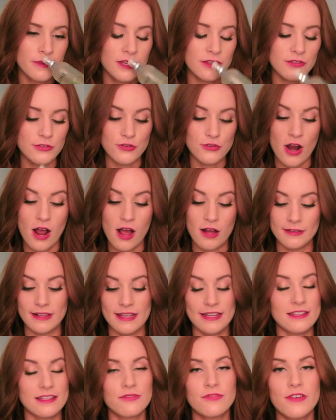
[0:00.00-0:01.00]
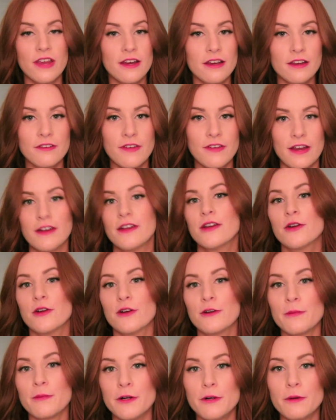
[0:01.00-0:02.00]
strong. Like, it's very, very
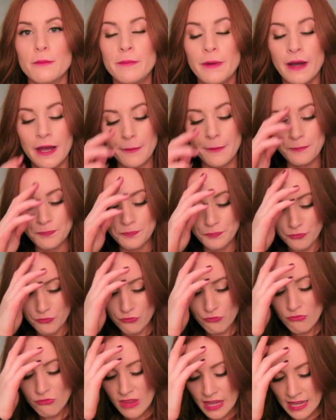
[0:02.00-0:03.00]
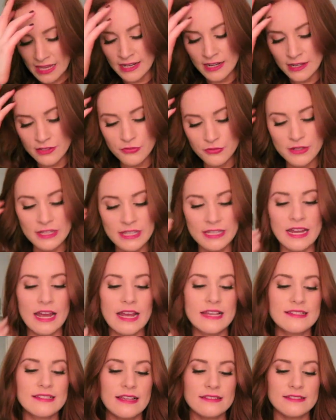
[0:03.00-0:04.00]
herbal, but it is really
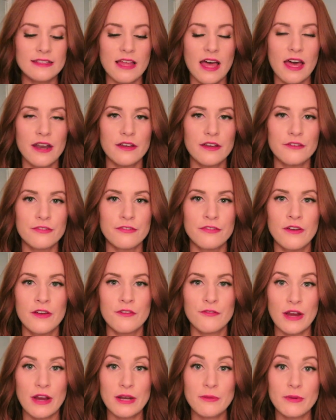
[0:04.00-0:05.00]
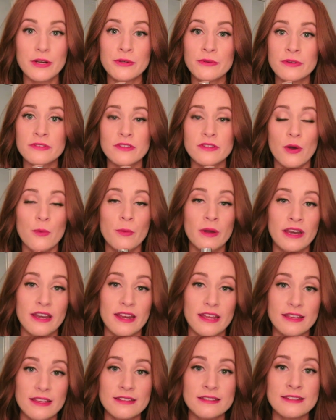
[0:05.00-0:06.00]
nice. Has a lot of, for anyone who doesn't know what it
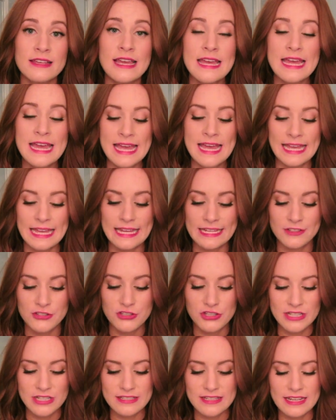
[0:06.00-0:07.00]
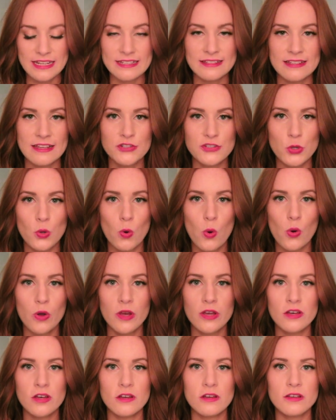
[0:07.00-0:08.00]
is, it's just like essential
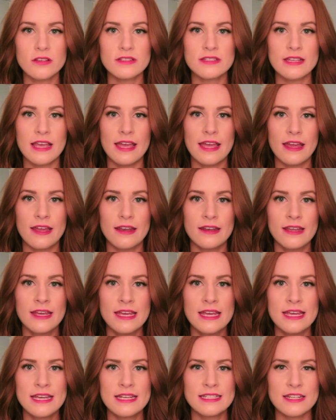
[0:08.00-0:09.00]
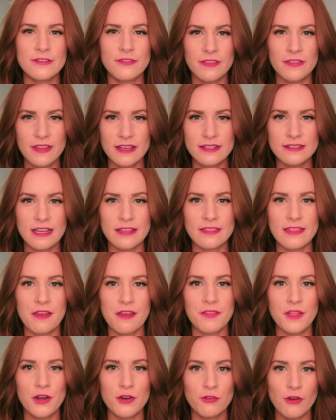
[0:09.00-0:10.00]
oils and different things like
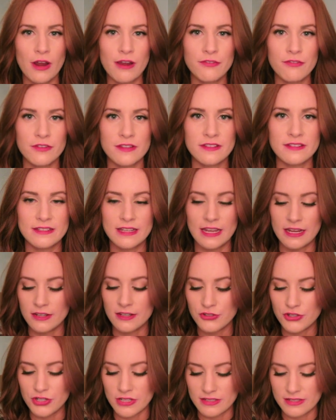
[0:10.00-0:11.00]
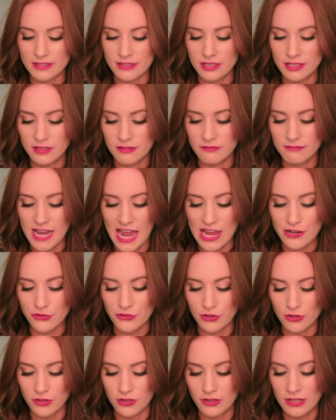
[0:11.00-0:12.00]
that that are great for the skin, just
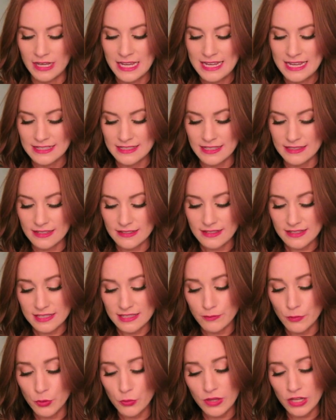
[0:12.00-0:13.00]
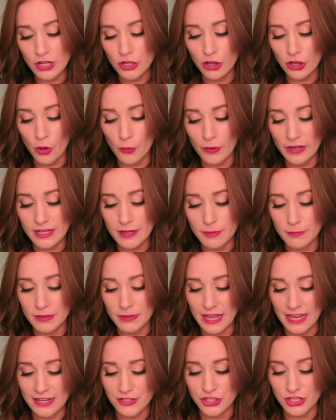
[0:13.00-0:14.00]
natural. It says it's a smoothing, glowing
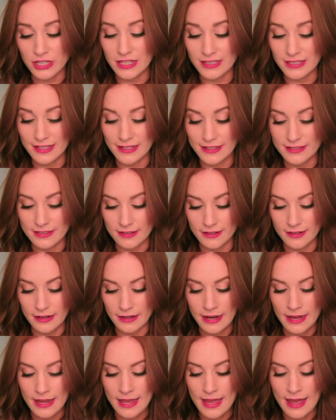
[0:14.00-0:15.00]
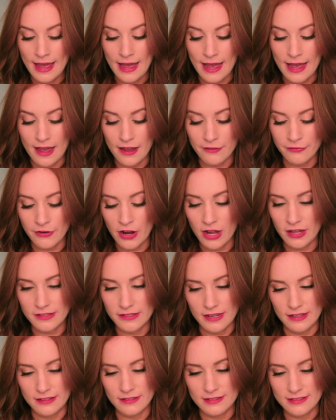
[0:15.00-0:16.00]
complexion elixir uh, for all
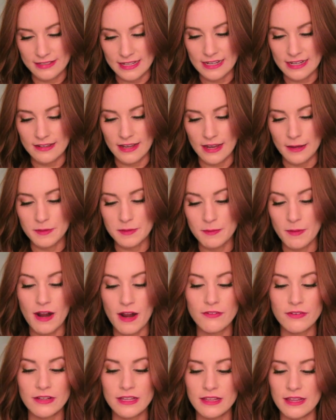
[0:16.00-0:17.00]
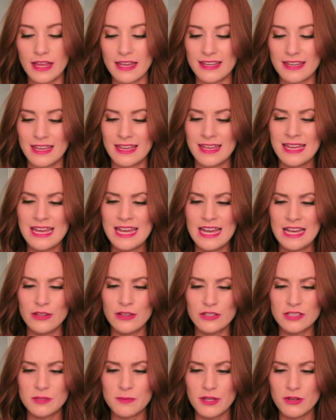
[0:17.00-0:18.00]
ty- skin types, but I really like it. It
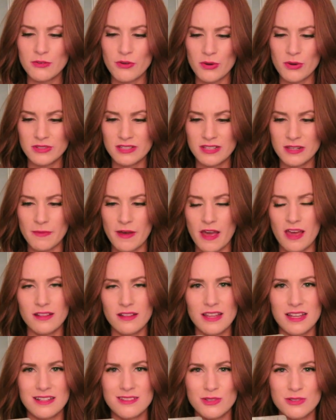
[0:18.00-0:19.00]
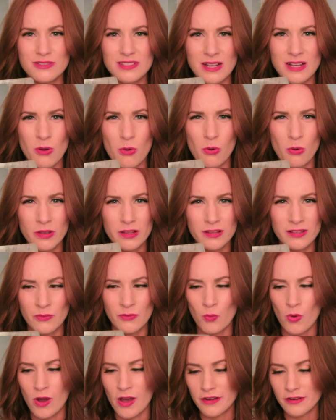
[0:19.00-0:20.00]
looks a bit gross in the bottle, like looks like oil
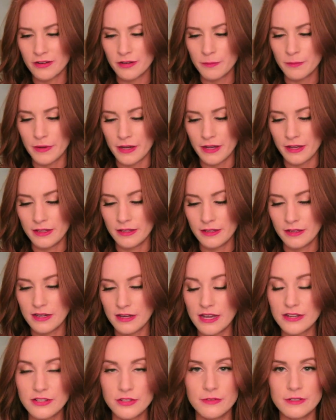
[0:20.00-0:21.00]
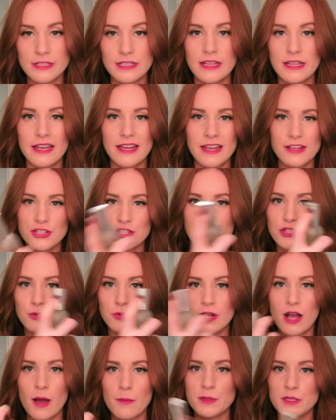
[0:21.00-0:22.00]
and water, but I do really like it. I just do
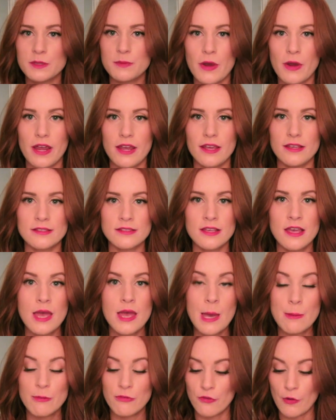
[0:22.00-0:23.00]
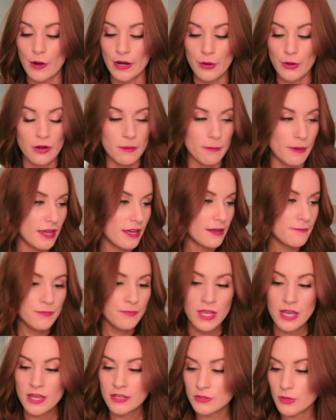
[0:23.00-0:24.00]
a couple sprays before I go to bed.
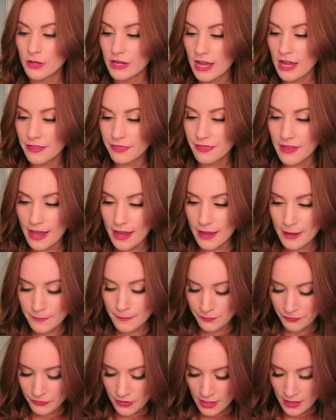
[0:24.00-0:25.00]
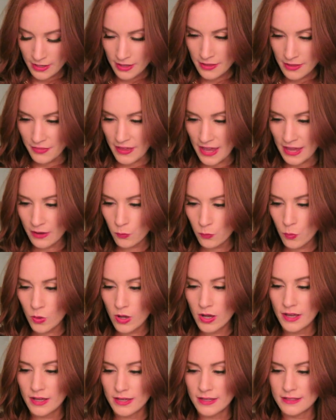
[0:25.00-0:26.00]
So I got that. That
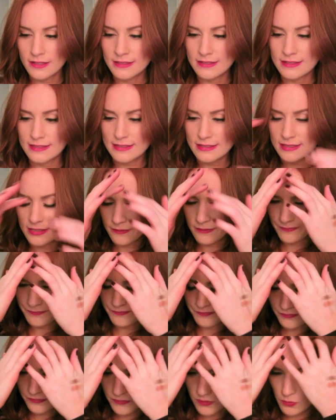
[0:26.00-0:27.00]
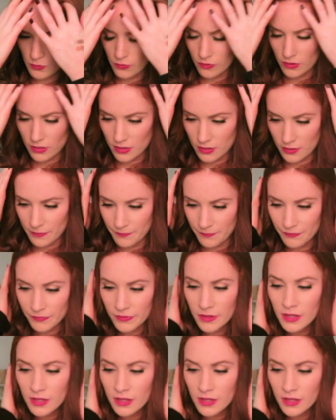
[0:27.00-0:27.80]
was, um,